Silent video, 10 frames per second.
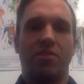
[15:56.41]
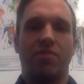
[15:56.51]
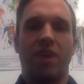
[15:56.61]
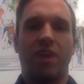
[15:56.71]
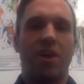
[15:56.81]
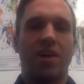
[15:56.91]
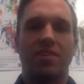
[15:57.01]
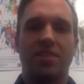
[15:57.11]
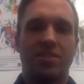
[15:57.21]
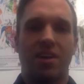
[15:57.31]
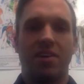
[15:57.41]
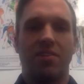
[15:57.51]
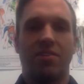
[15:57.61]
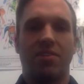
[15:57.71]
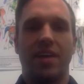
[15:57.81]
fiber osseous
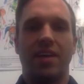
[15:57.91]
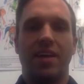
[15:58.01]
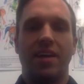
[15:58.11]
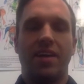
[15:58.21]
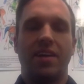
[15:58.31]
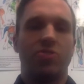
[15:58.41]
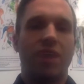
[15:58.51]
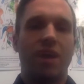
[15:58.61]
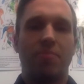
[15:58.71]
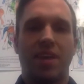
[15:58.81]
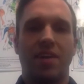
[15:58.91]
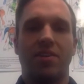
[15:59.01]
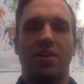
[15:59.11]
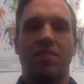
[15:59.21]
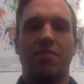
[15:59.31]
tunnel that entraps that
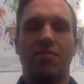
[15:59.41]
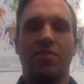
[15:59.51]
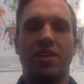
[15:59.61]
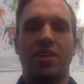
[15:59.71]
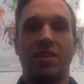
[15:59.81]
nerve if you're getting a